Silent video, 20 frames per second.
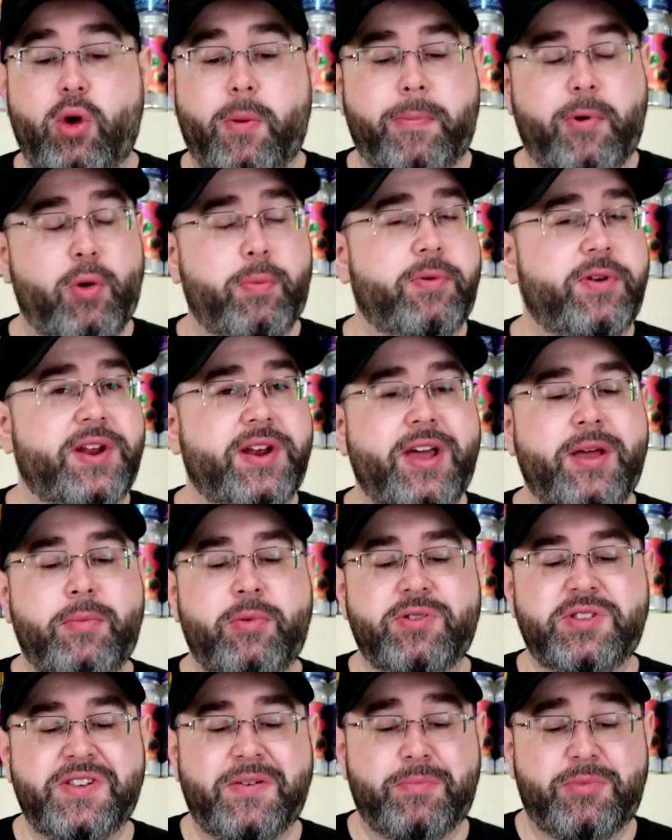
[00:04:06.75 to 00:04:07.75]
appropriate
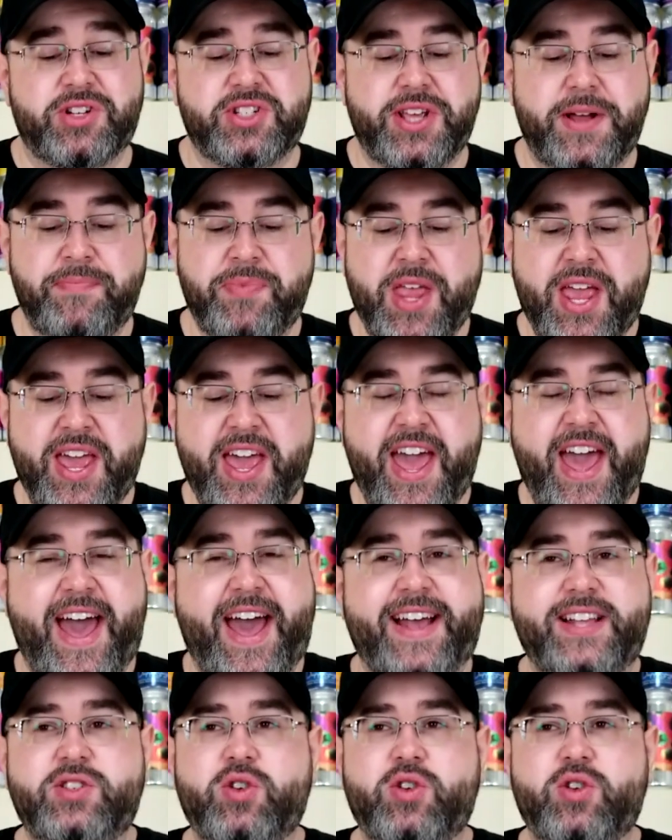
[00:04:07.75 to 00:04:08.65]
9.7%. Has